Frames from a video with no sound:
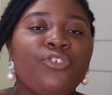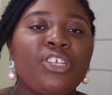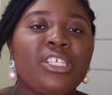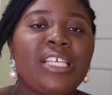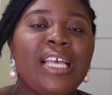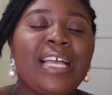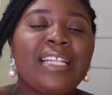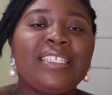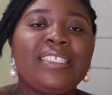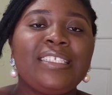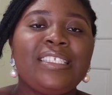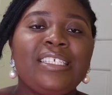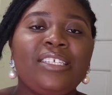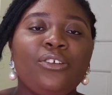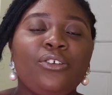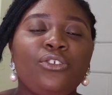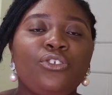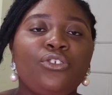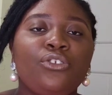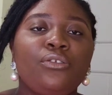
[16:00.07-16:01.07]
just had
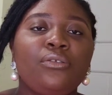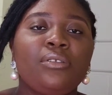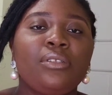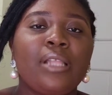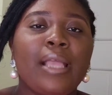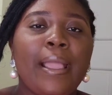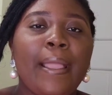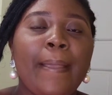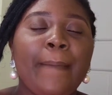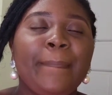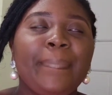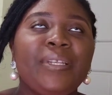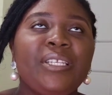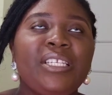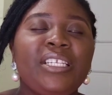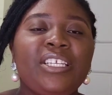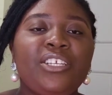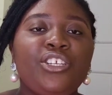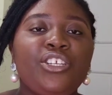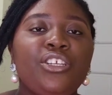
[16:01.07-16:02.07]

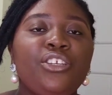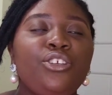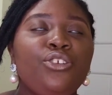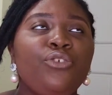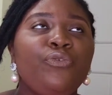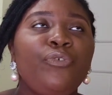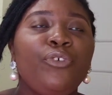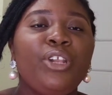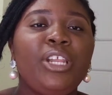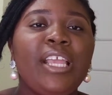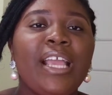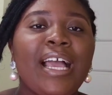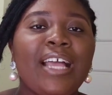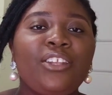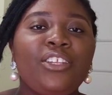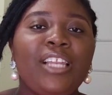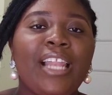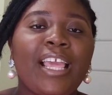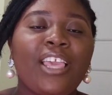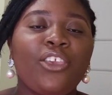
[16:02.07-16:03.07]
you've only
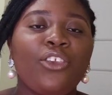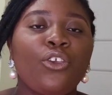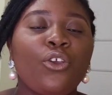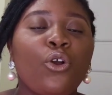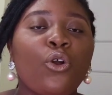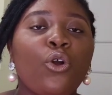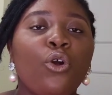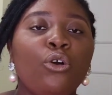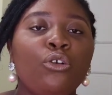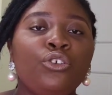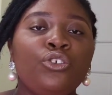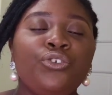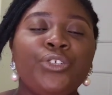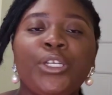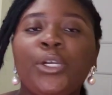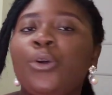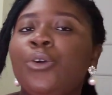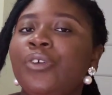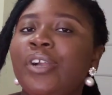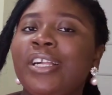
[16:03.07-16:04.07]
had your country
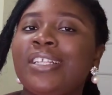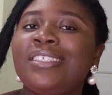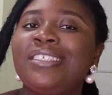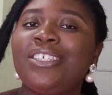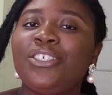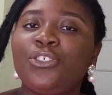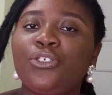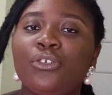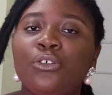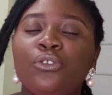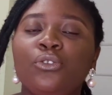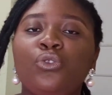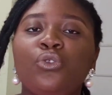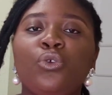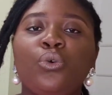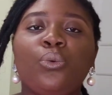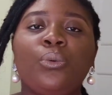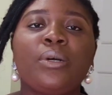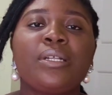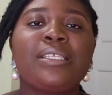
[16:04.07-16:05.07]
orientation
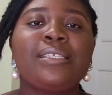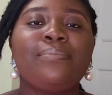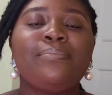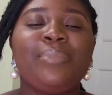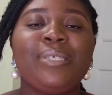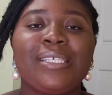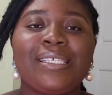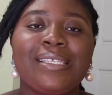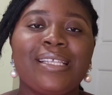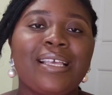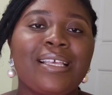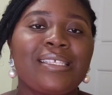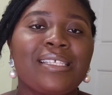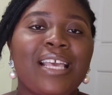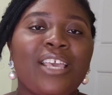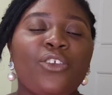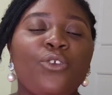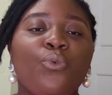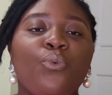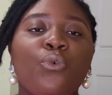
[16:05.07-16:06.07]
towards business,
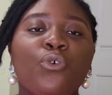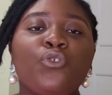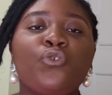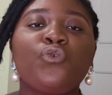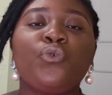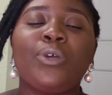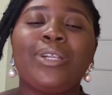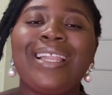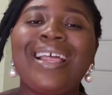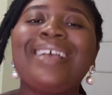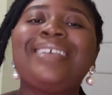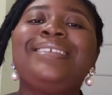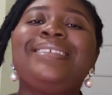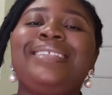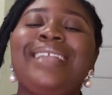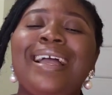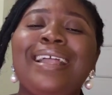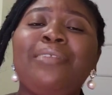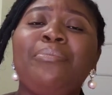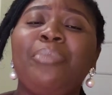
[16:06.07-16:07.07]
and you want to
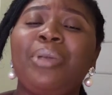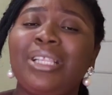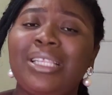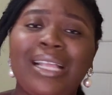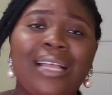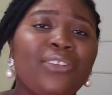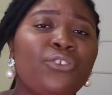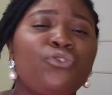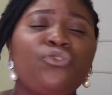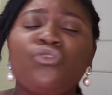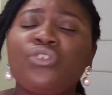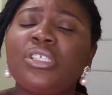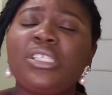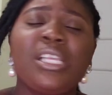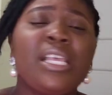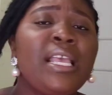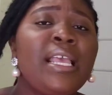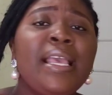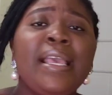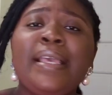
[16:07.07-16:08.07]
understand better. Just
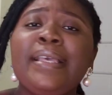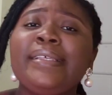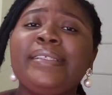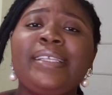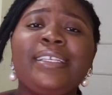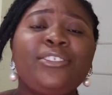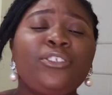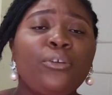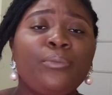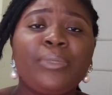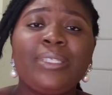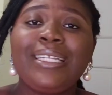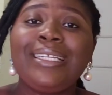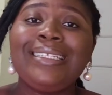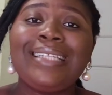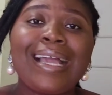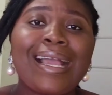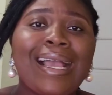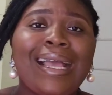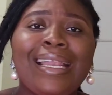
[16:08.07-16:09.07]
say something
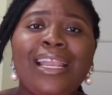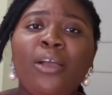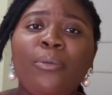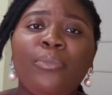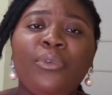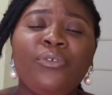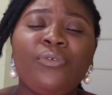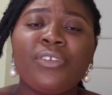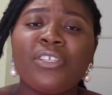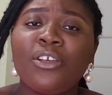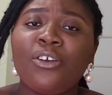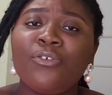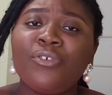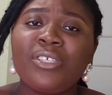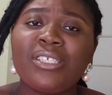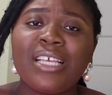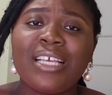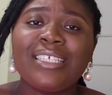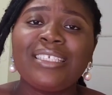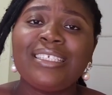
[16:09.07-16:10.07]
that can help the visa
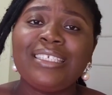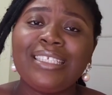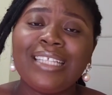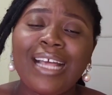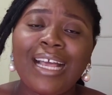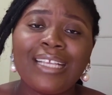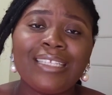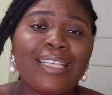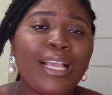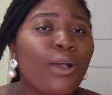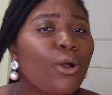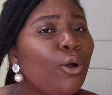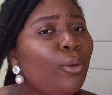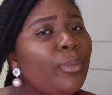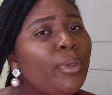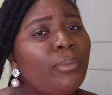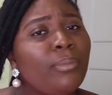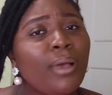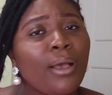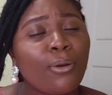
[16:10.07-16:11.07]
officer see that you're
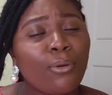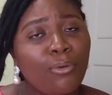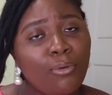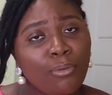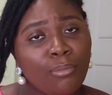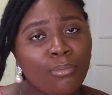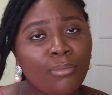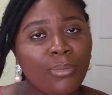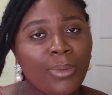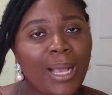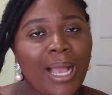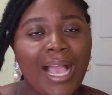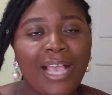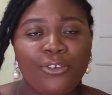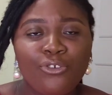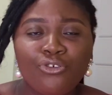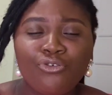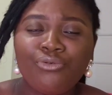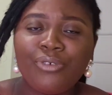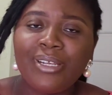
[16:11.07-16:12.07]
coming back home,
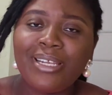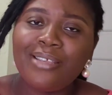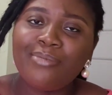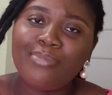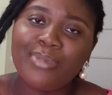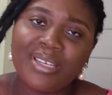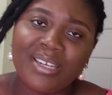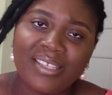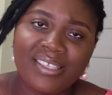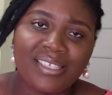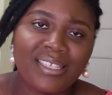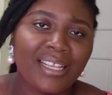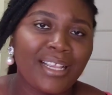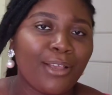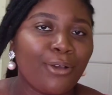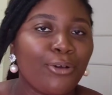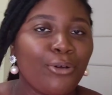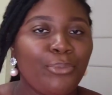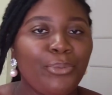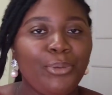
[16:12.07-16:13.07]
and you really mean it that you're
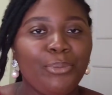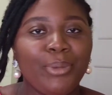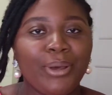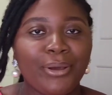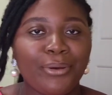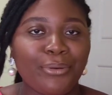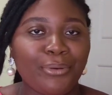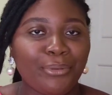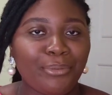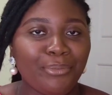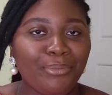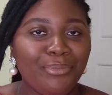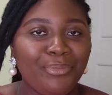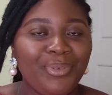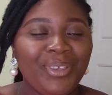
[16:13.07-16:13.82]
coming back home.